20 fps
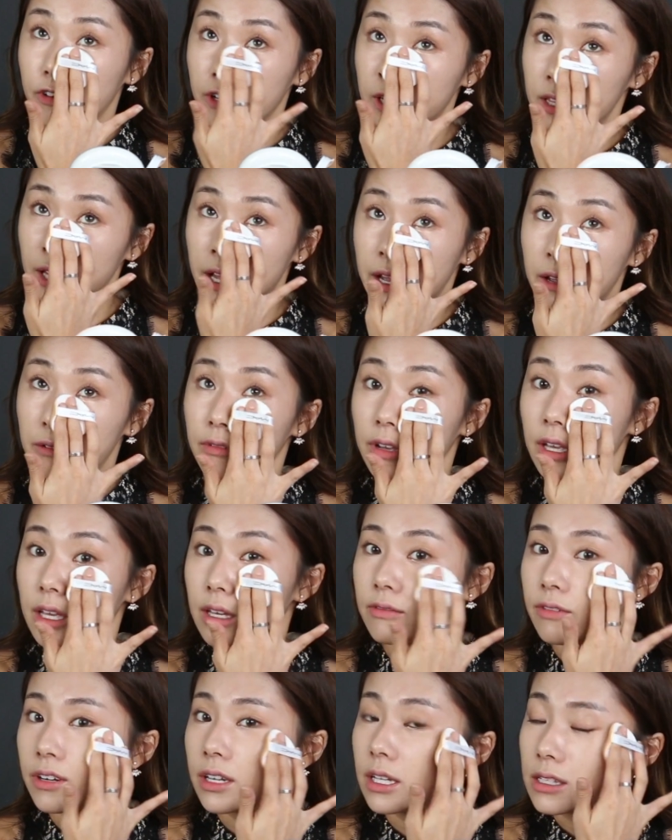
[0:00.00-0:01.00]
very
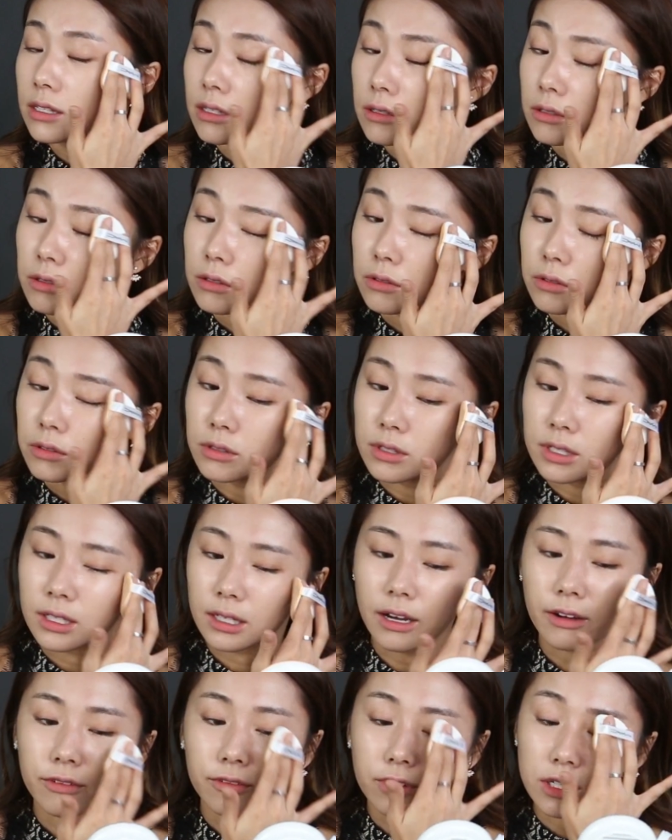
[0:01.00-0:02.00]
lightweight, very easy to use, the
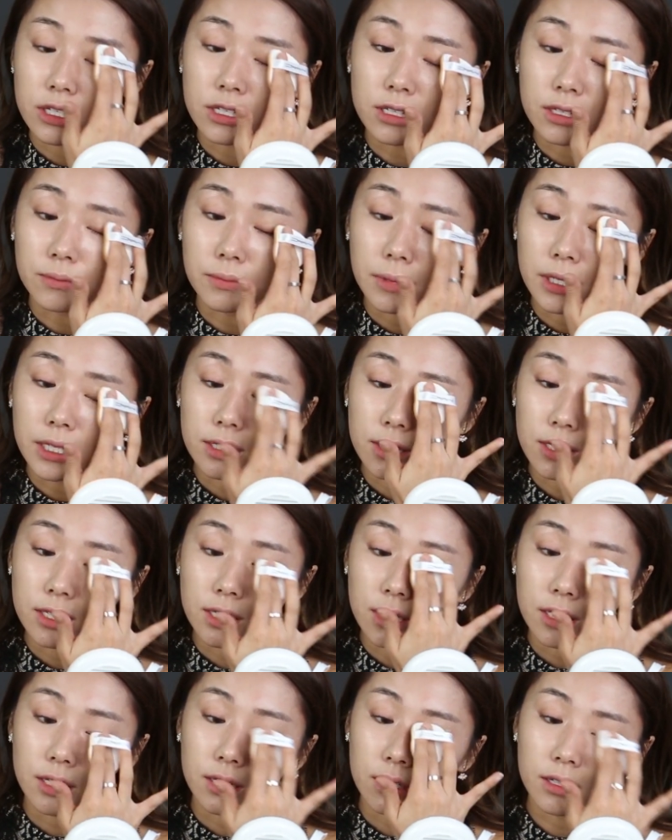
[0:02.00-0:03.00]
coverage is
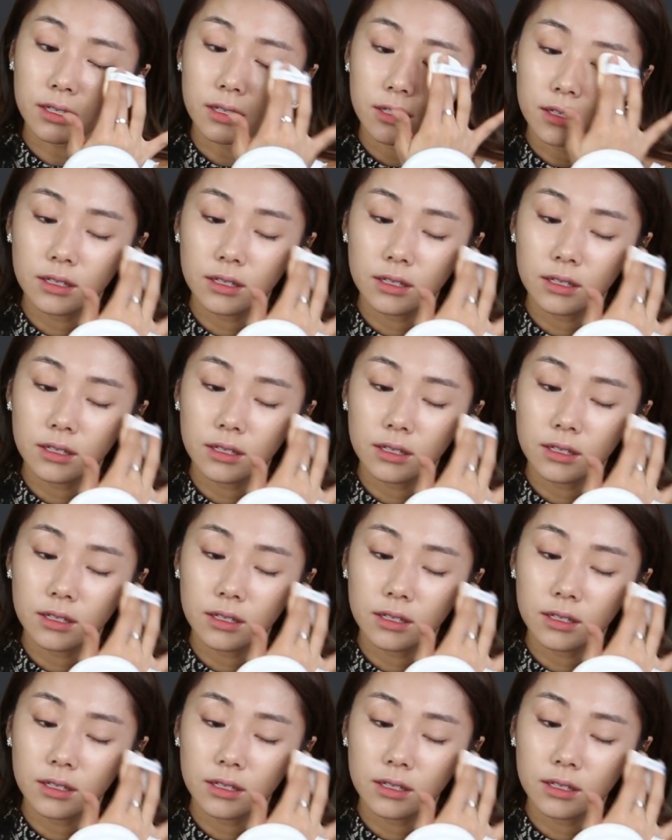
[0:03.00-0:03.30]
amazing,